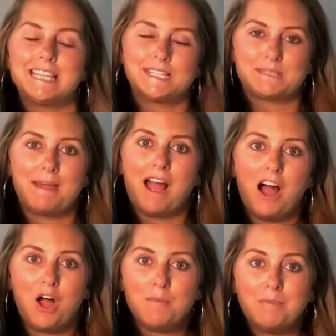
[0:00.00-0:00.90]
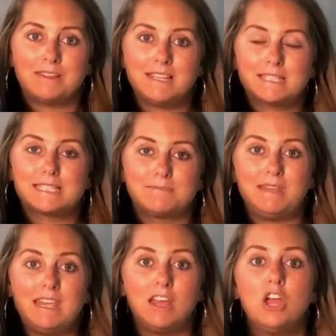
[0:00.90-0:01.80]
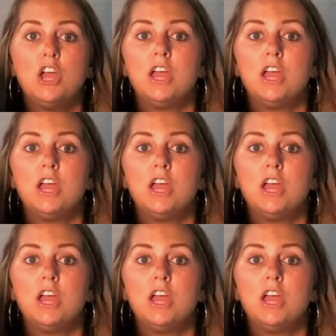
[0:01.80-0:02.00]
This is my aha moment. This is me.